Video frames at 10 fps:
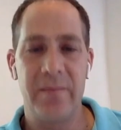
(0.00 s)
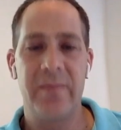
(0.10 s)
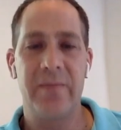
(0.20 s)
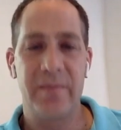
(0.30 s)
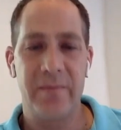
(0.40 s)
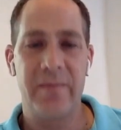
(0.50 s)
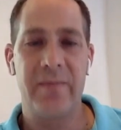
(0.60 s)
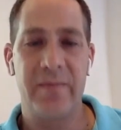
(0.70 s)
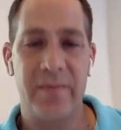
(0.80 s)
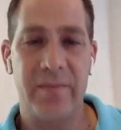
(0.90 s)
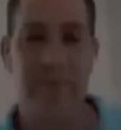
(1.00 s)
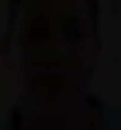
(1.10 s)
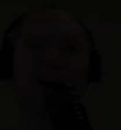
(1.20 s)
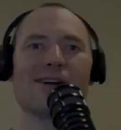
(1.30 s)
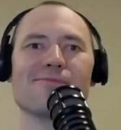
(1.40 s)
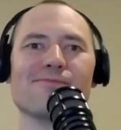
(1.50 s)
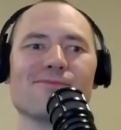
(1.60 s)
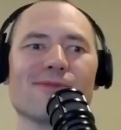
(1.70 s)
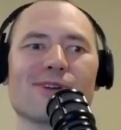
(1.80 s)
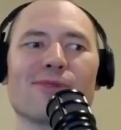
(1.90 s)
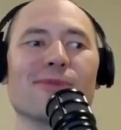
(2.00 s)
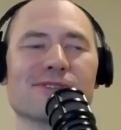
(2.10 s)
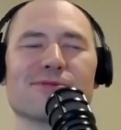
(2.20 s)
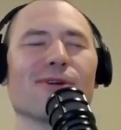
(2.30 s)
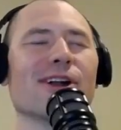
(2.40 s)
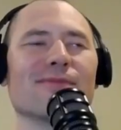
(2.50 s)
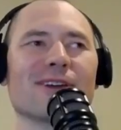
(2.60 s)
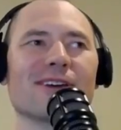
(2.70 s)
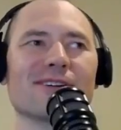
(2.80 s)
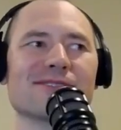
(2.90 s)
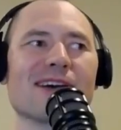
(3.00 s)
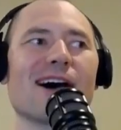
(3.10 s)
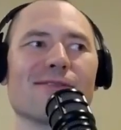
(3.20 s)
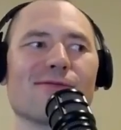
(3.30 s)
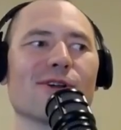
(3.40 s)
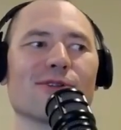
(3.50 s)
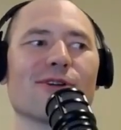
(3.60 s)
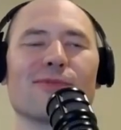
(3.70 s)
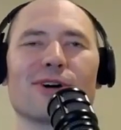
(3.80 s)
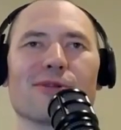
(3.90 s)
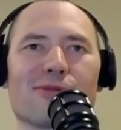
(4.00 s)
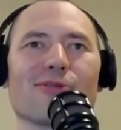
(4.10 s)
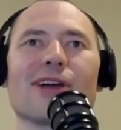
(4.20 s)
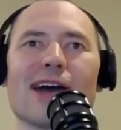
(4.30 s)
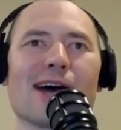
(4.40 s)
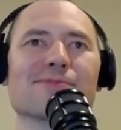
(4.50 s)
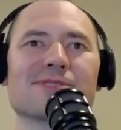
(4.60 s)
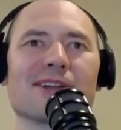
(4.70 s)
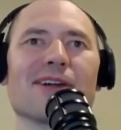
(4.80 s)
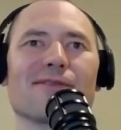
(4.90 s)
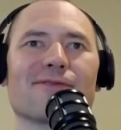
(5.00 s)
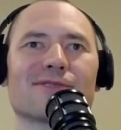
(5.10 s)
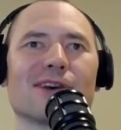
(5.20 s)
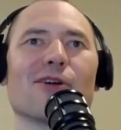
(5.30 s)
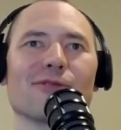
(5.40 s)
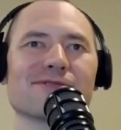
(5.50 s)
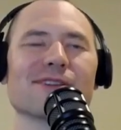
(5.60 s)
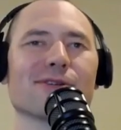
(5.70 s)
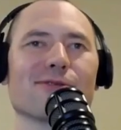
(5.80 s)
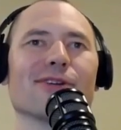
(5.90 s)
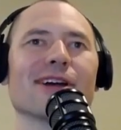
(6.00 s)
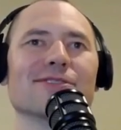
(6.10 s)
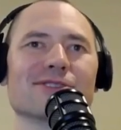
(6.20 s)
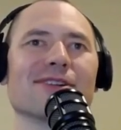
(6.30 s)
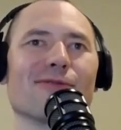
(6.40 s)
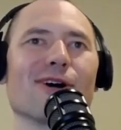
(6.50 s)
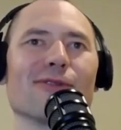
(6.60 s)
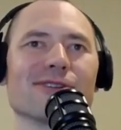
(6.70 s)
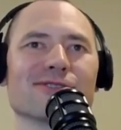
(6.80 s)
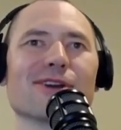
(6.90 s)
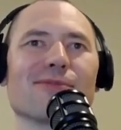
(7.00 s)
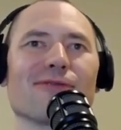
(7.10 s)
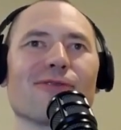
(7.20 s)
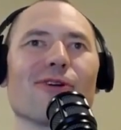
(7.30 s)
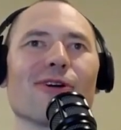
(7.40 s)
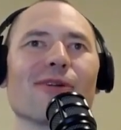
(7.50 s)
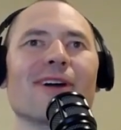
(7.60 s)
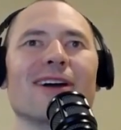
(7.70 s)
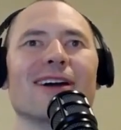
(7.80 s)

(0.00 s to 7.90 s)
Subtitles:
Yeah. Oh, I'm commiserating because I've literally built three apps that have dealt with SunGrid Engine in one way, shape, or form.